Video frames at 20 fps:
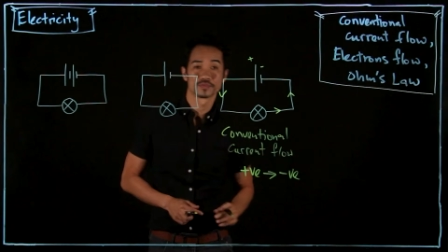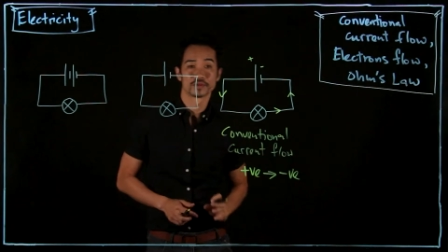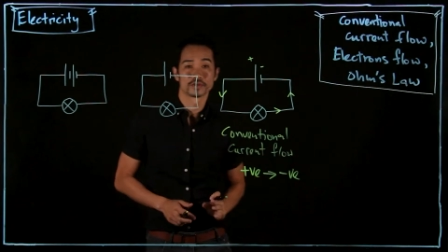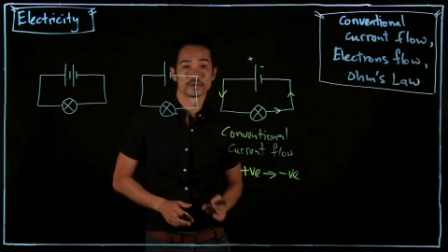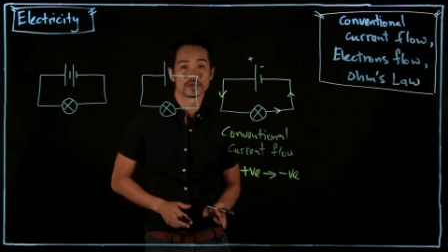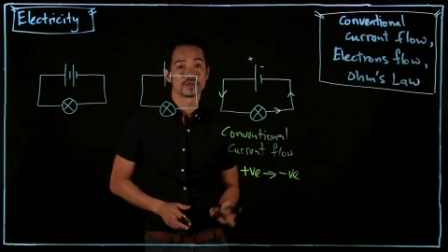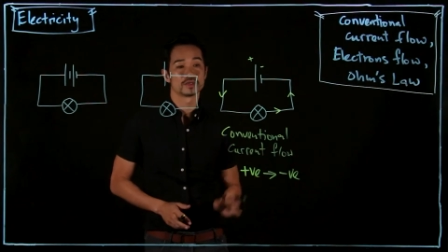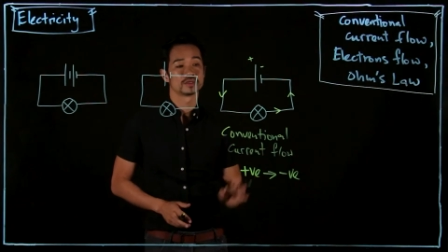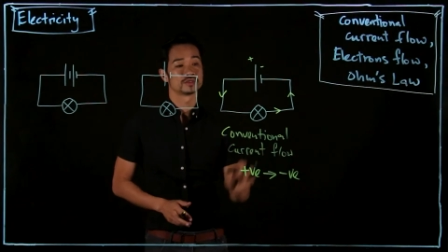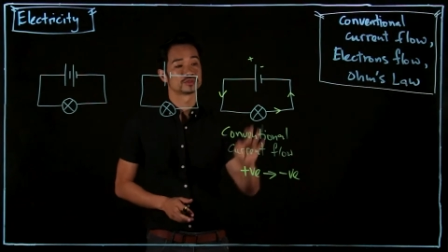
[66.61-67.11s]

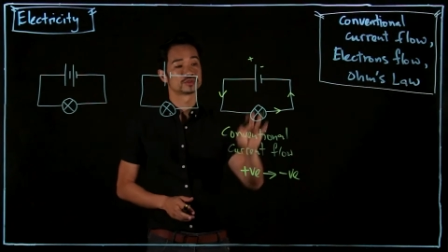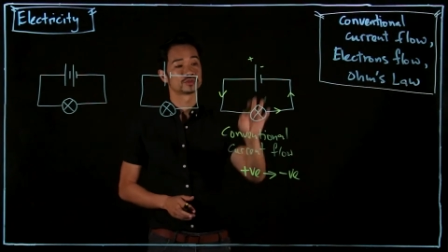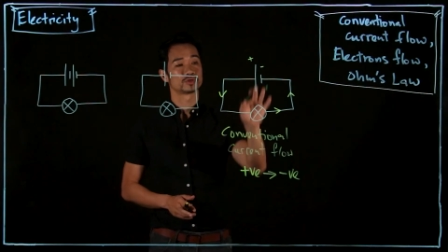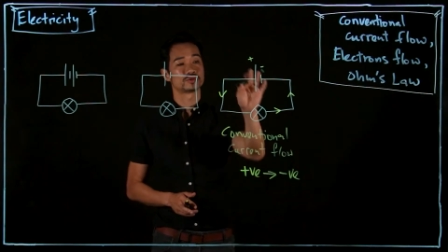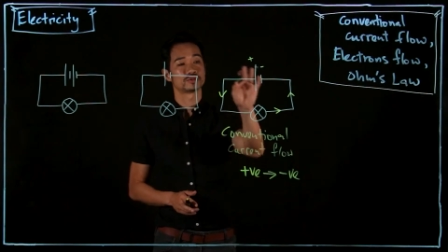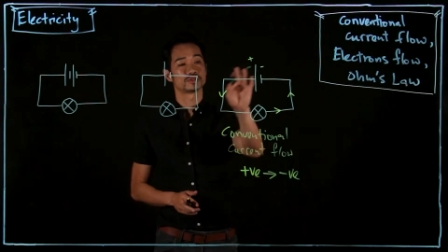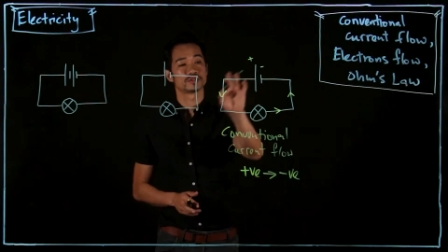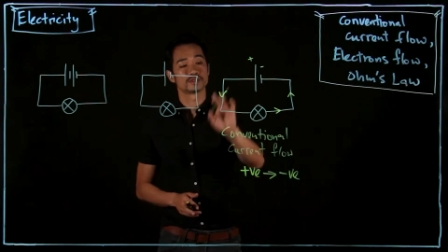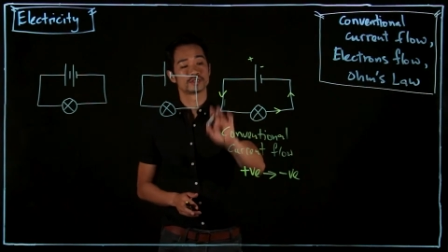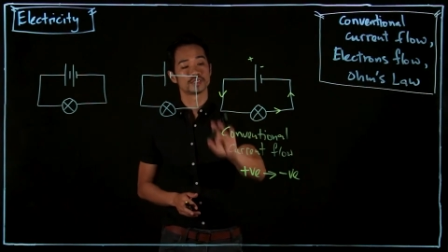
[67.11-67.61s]
Okay,
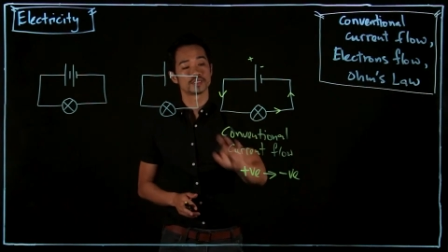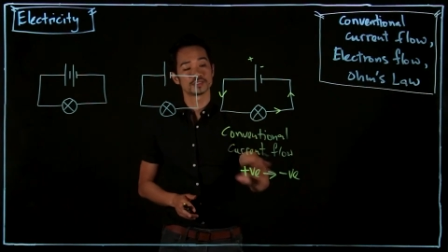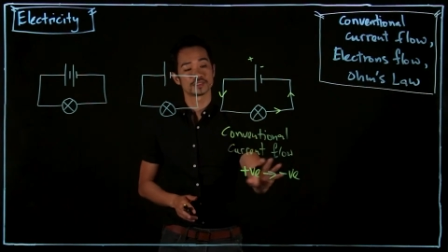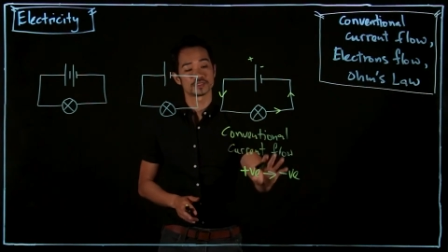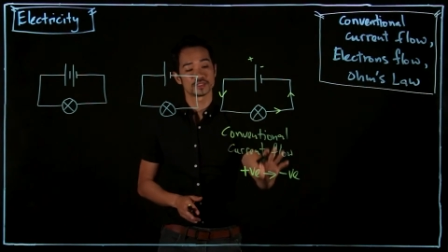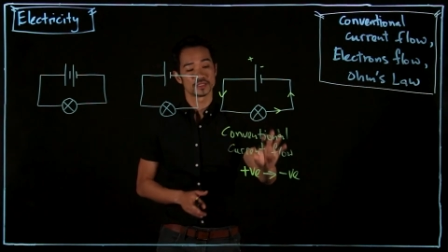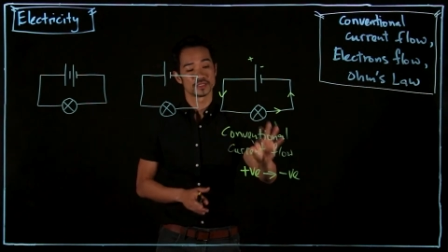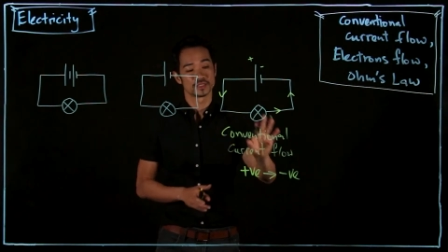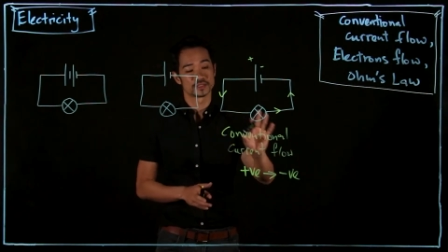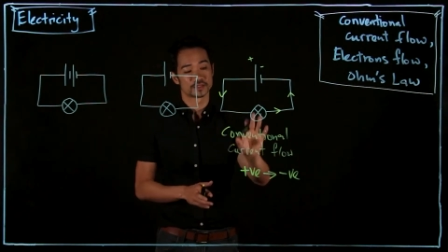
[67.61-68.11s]
so this
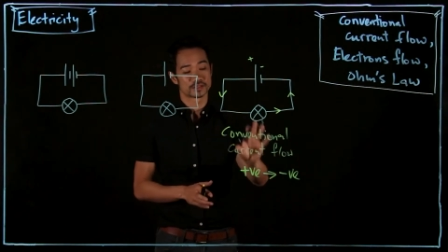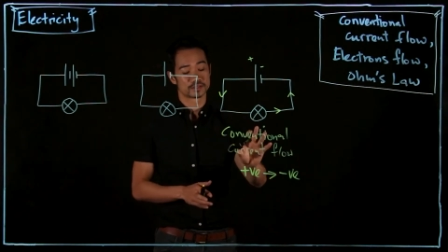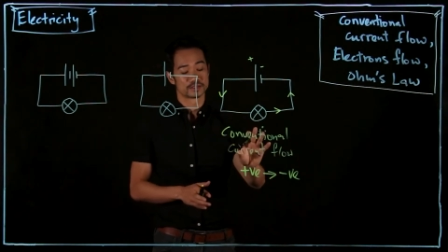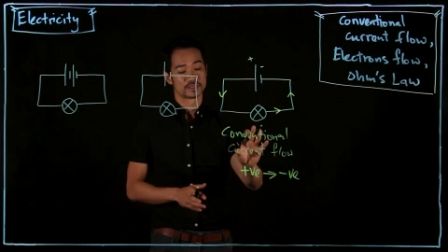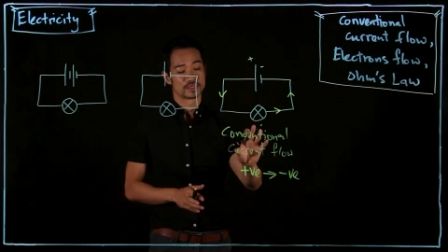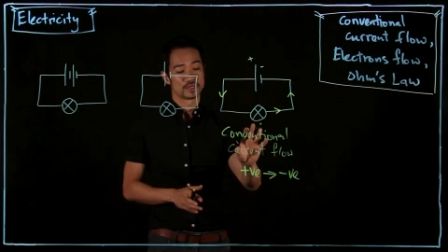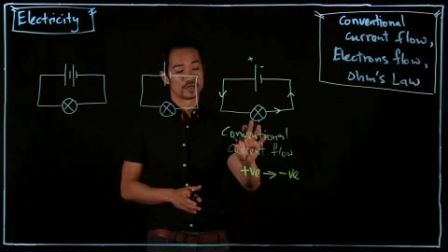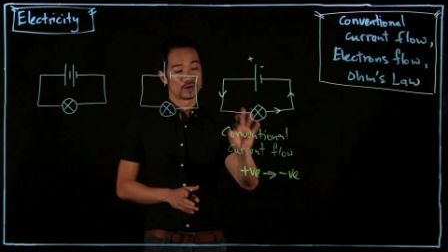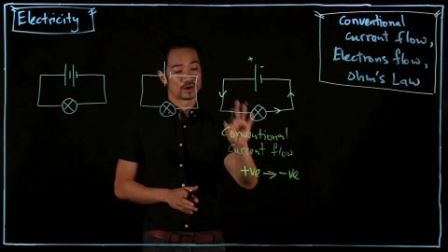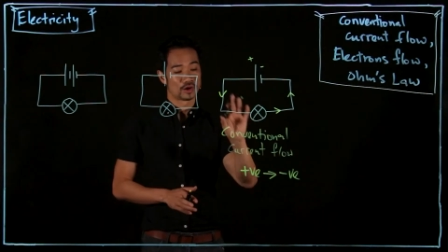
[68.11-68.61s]
is
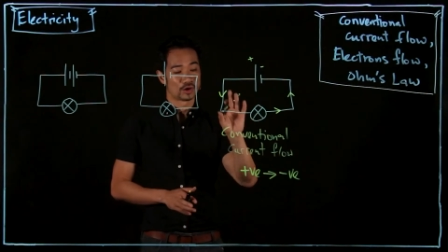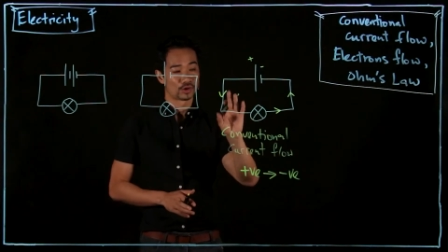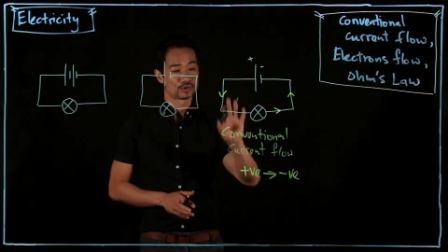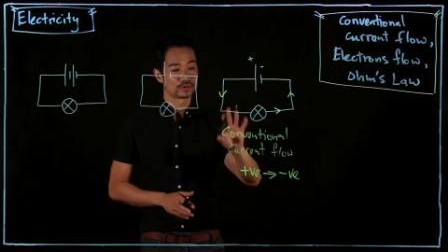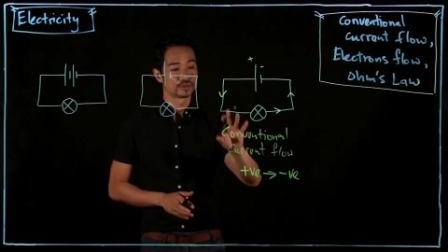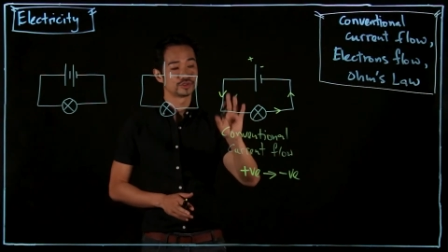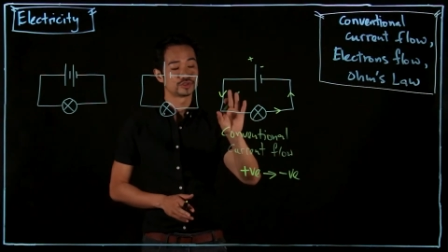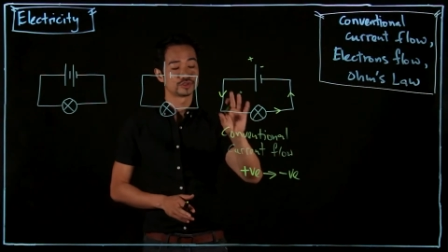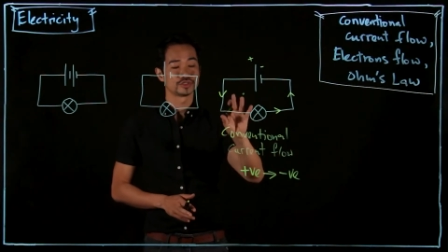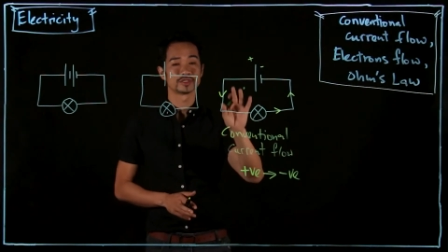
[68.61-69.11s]

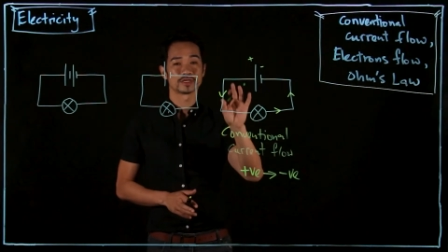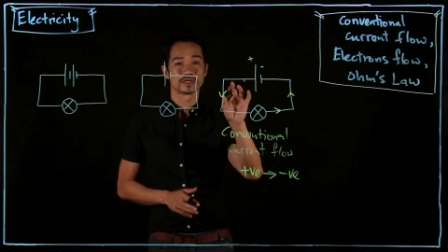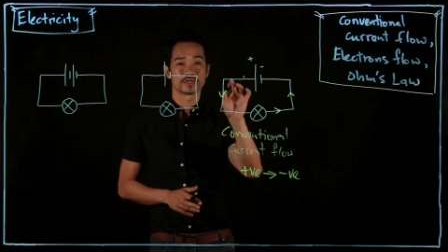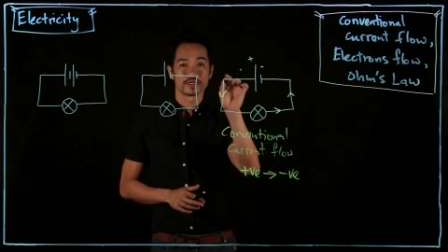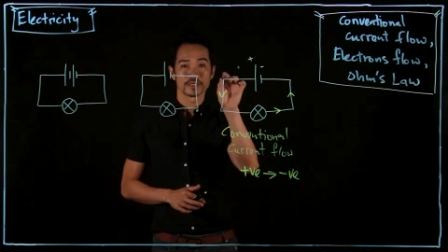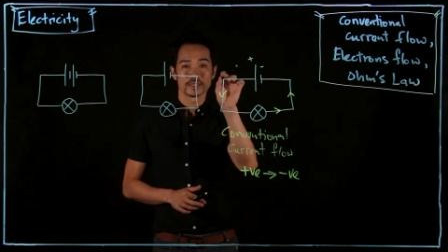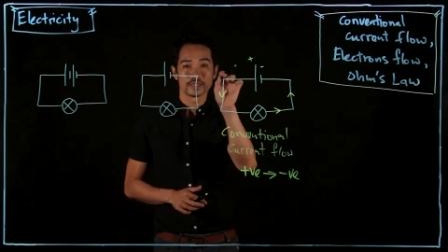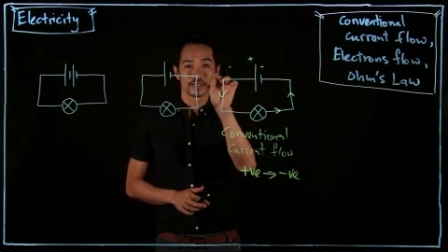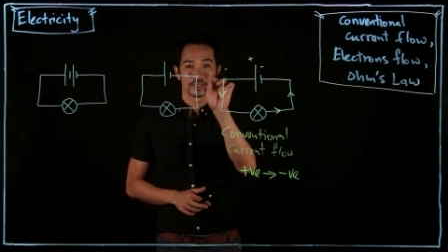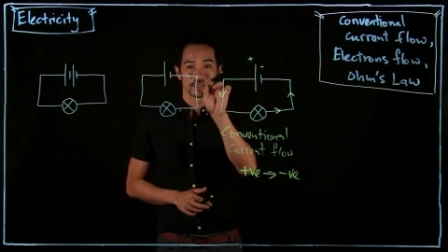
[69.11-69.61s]

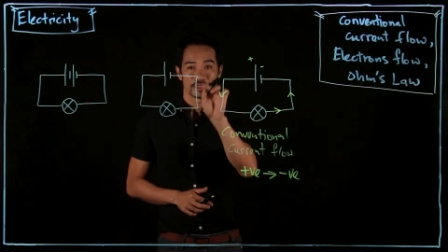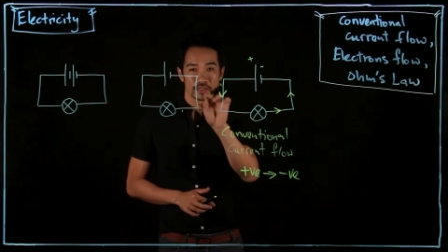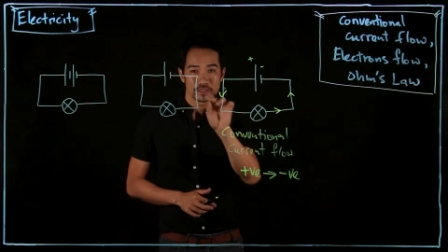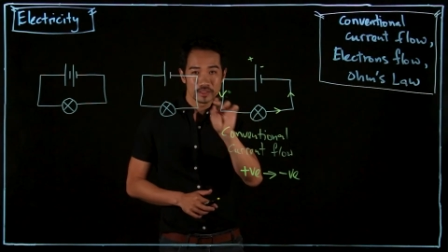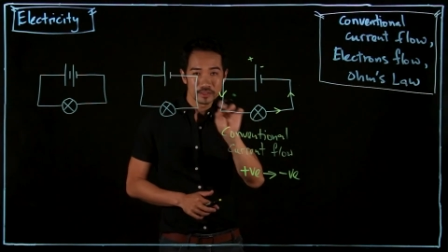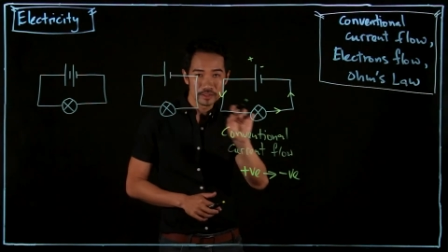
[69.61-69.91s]
originally